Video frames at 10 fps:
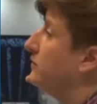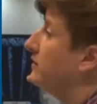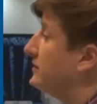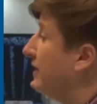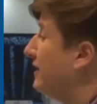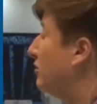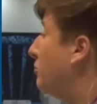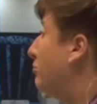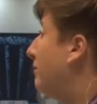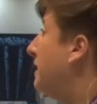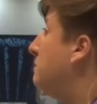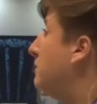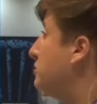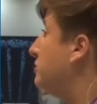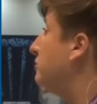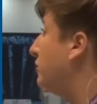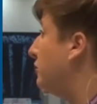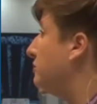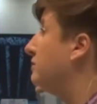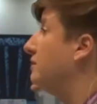of success are pretty much as
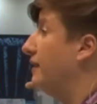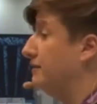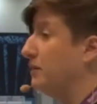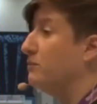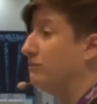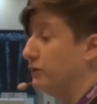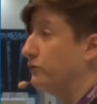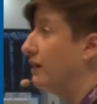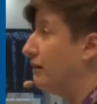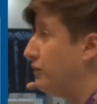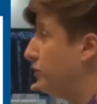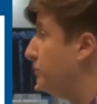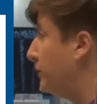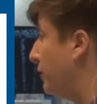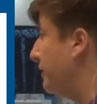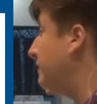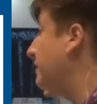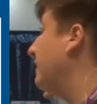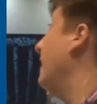good as embryos that are euploid,